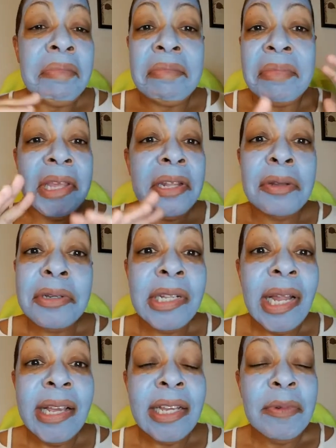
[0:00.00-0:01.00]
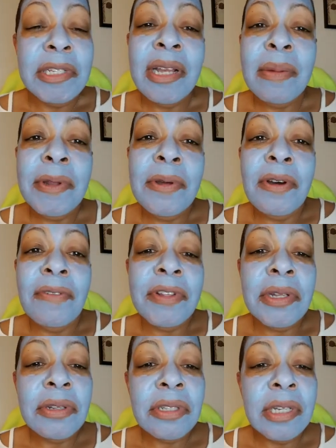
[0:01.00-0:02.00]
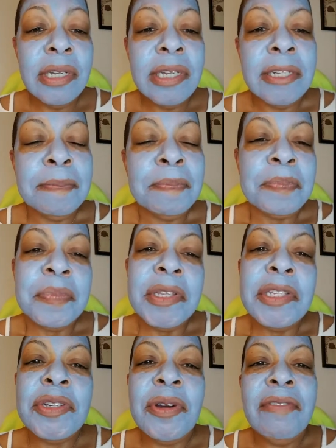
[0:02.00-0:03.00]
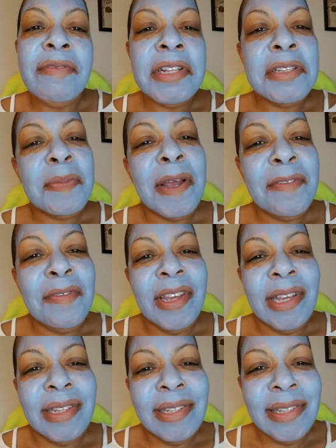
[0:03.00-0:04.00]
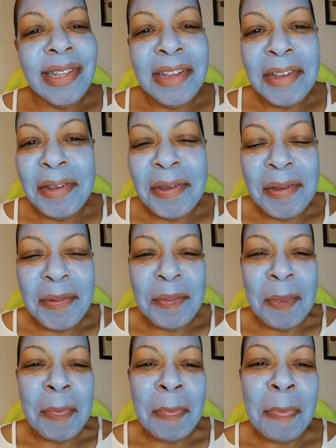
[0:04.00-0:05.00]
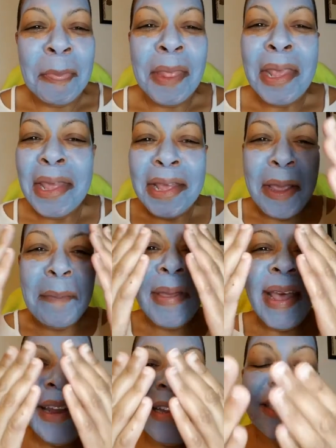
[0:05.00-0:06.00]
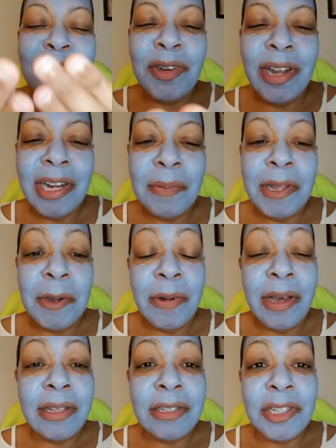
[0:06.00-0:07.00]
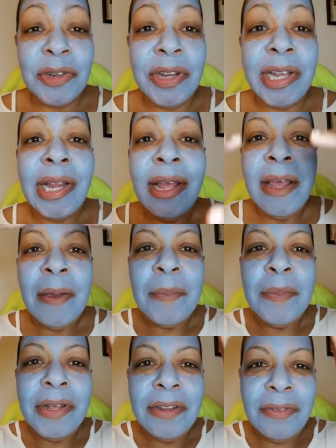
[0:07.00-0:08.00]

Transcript: it looked like it was coming off. It looked good. So I rinsed my face, I patted it dry, and I'm like, wow, this is great. But it